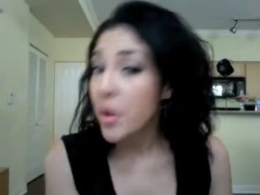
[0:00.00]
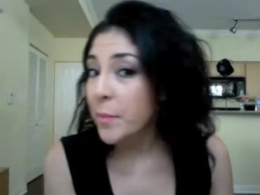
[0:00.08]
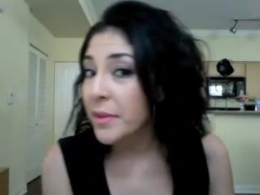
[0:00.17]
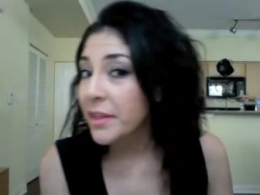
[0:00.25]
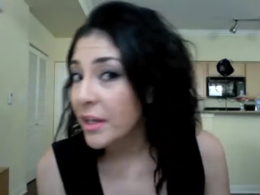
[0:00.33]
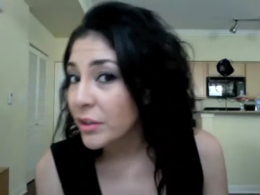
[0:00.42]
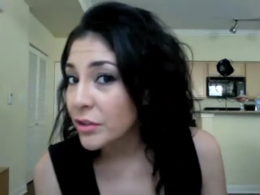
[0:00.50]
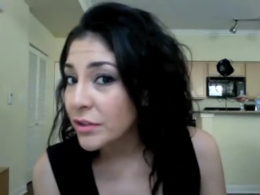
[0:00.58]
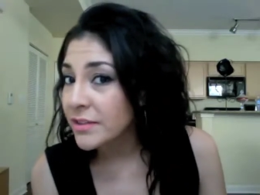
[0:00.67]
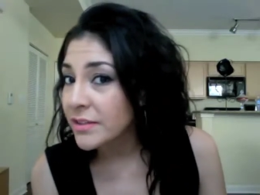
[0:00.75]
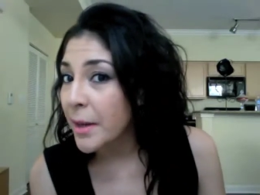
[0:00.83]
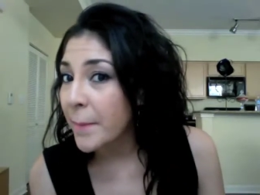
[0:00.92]
But the color
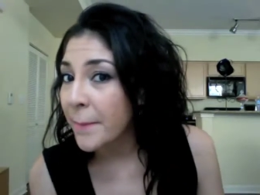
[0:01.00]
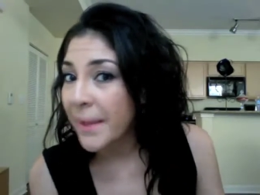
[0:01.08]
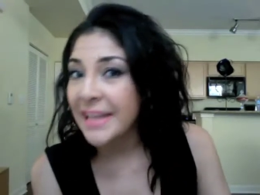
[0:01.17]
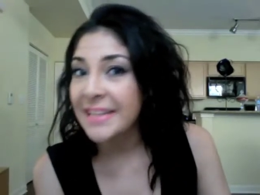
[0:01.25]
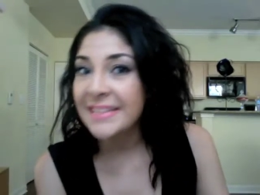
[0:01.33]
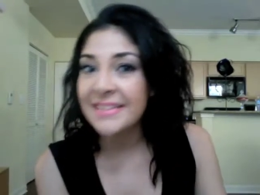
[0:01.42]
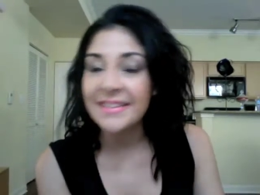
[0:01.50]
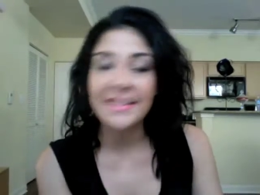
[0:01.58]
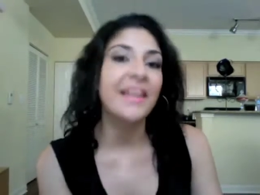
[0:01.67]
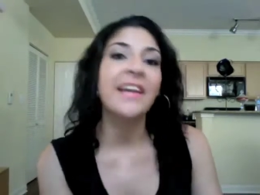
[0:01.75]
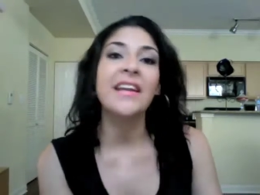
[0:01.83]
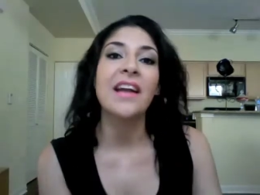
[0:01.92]
looks
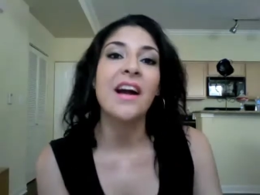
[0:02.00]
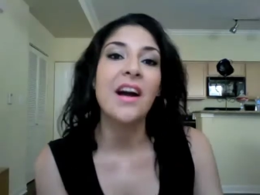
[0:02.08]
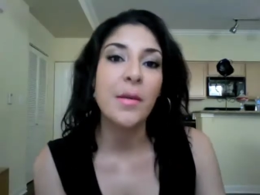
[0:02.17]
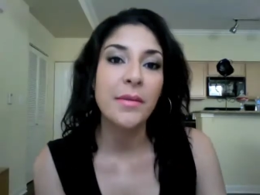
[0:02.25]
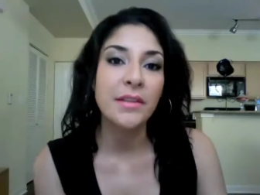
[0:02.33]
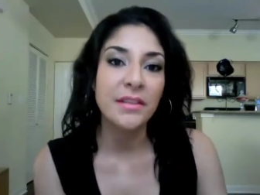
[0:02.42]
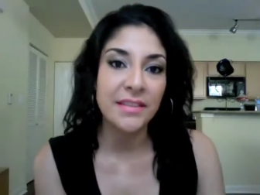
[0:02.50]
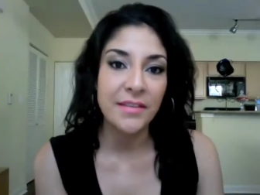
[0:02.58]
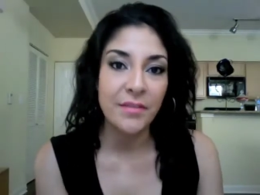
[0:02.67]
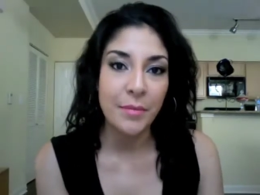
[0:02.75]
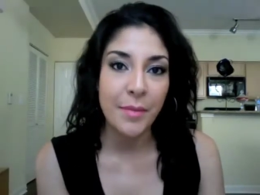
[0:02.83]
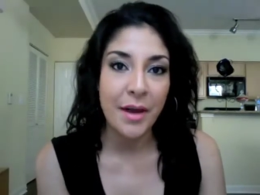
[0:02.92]
amazing. Um, it looks
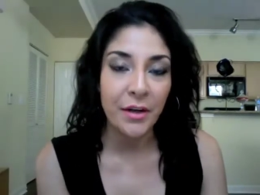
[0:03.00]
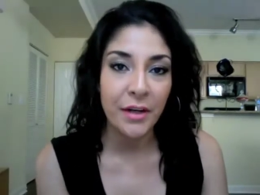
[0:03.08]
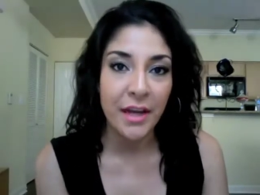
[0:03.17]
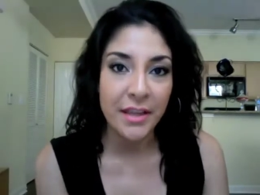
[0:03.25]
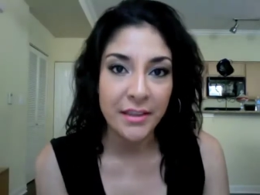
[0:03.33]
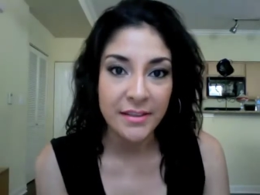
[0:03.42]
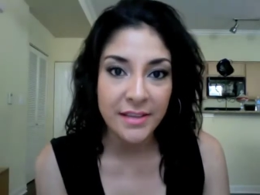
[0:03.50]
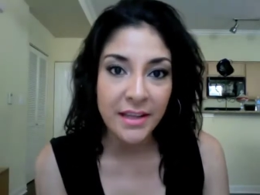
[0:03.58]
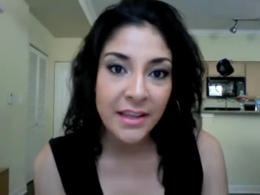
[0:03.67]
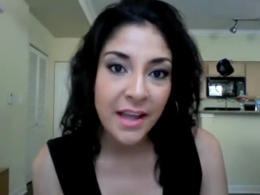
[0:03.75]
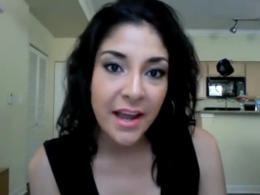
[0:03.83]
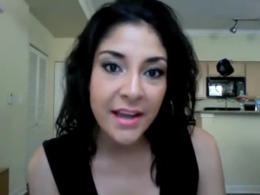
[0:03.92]
even better in the
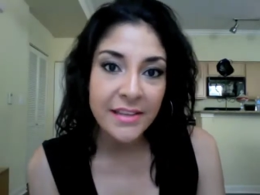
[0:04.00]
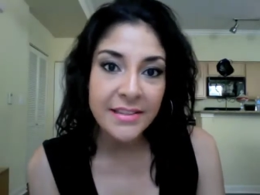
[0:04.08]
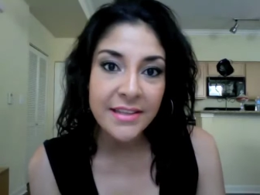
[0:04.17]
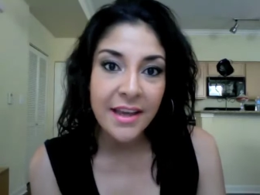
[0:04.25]
sunlight.